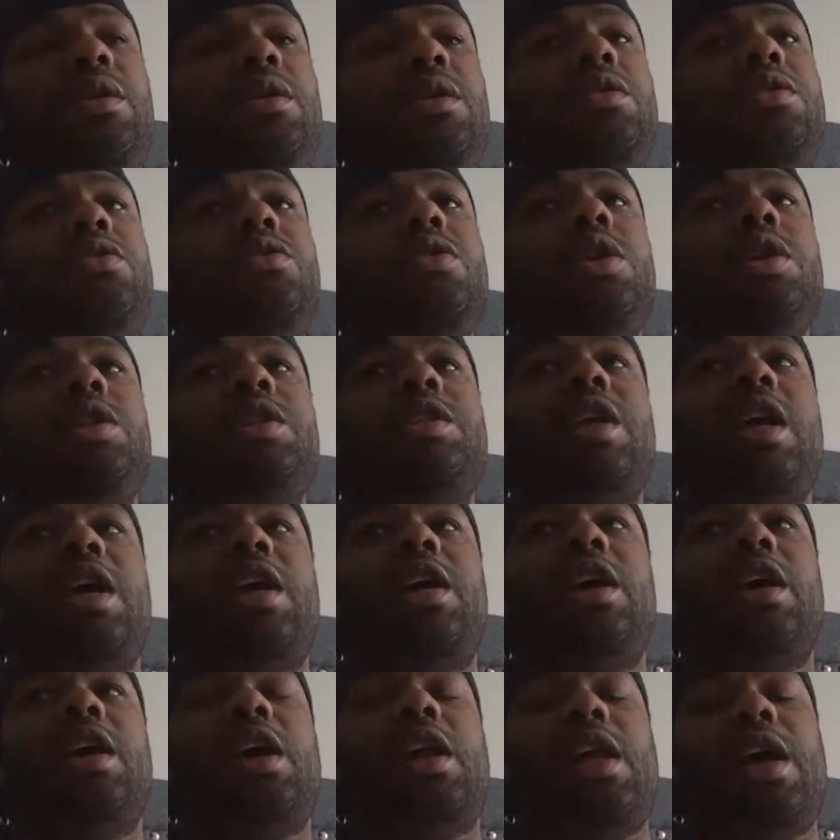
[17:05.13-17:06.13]
You could take
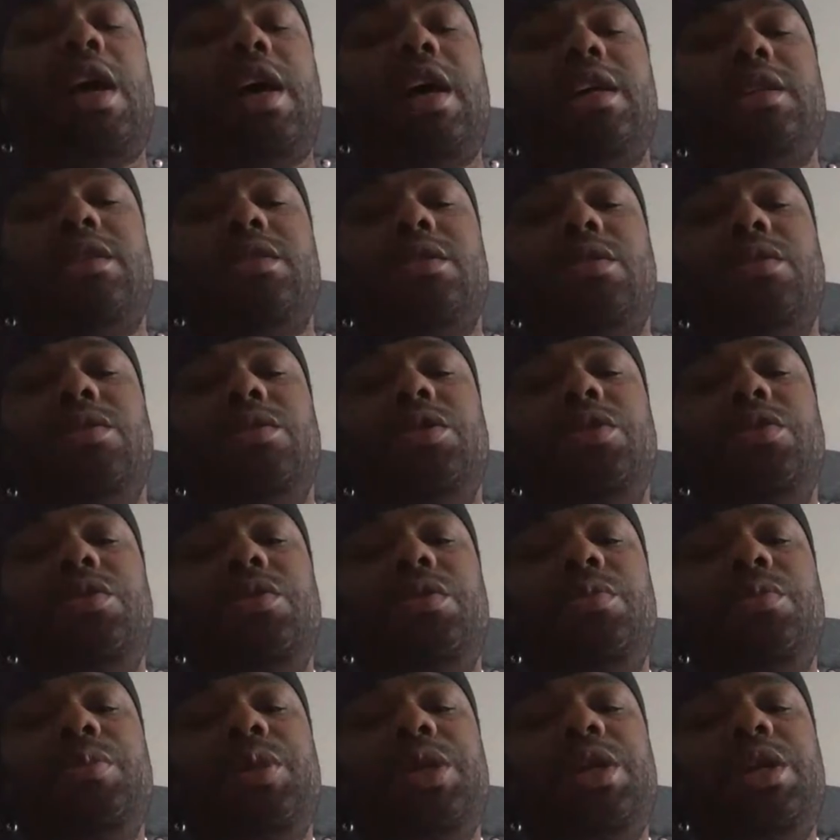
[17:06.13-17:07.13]
a class on
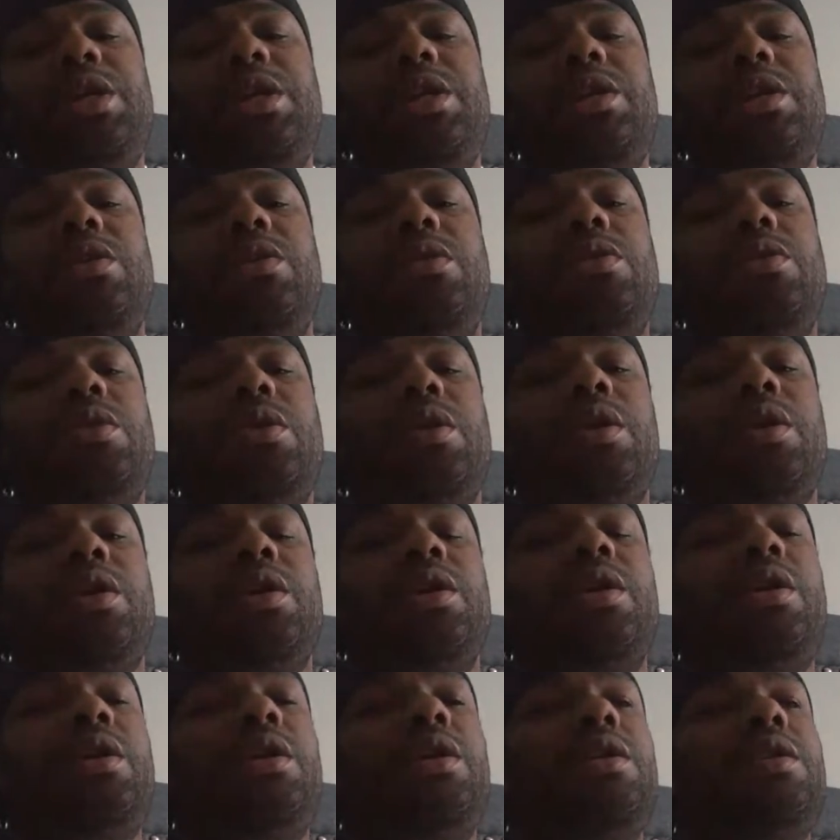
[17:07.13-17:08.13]
Udemy or
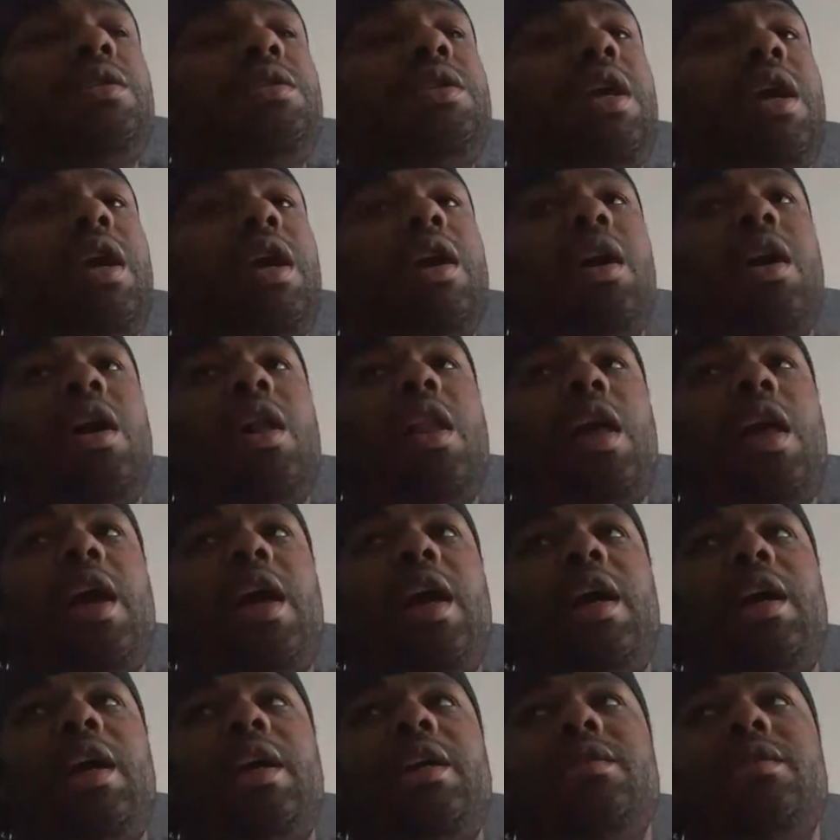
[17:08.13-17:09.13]
take a
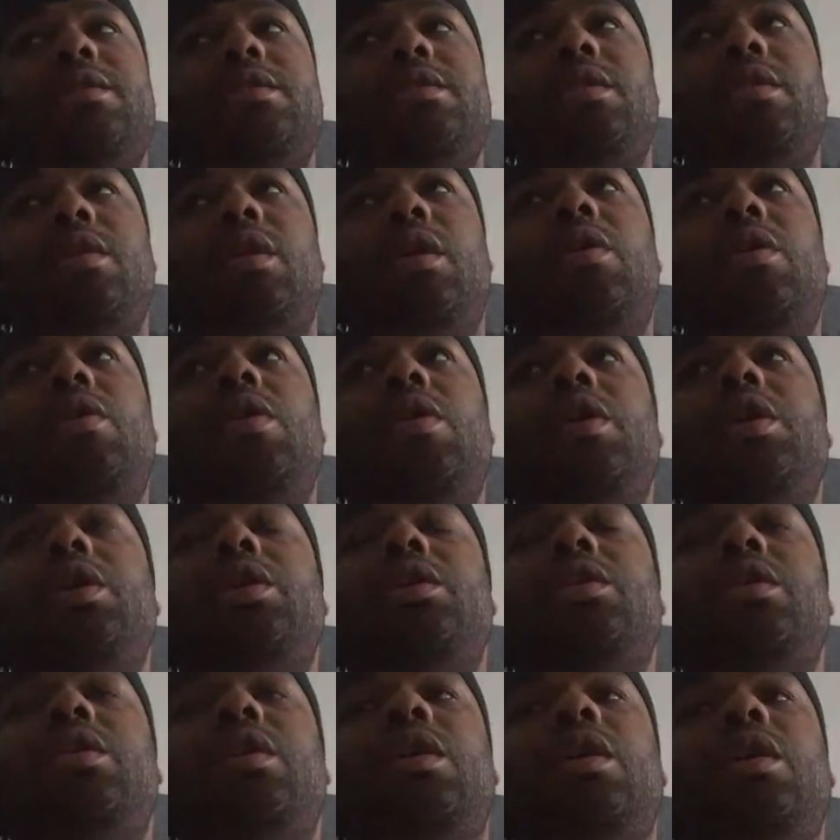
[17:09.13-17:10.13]
class
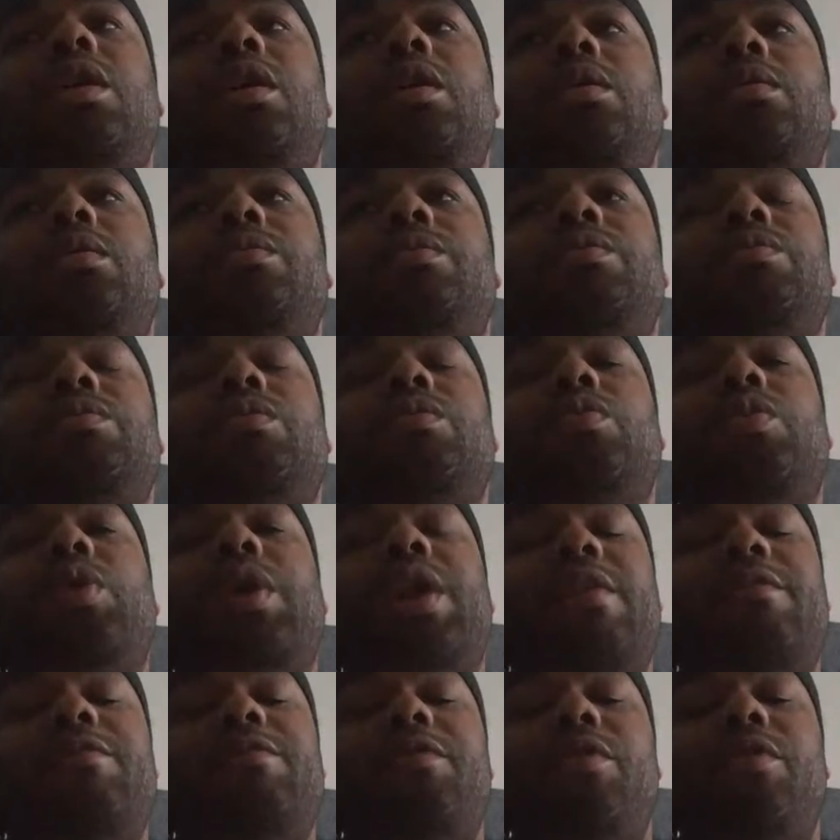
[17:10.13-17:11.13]
on
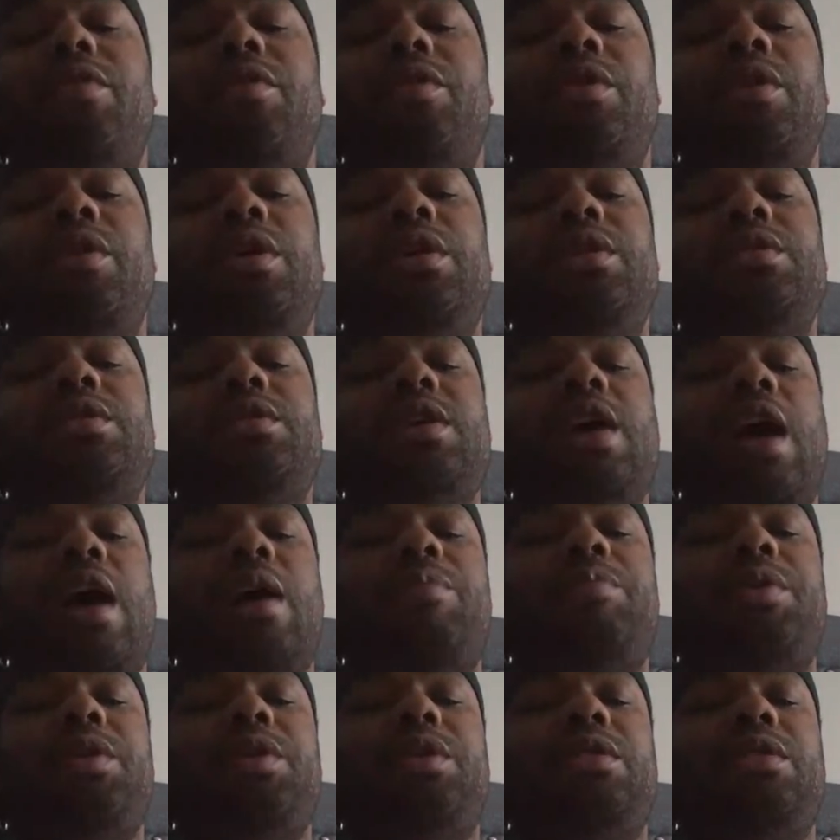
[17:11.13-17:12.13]
whatever
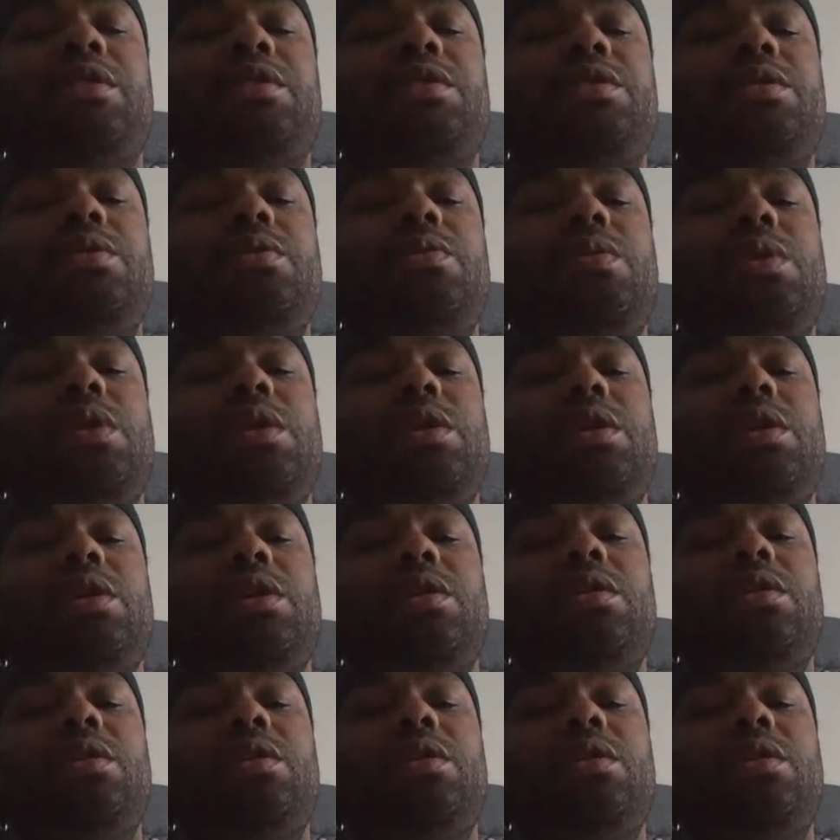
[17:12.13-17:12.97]
topic that you want to,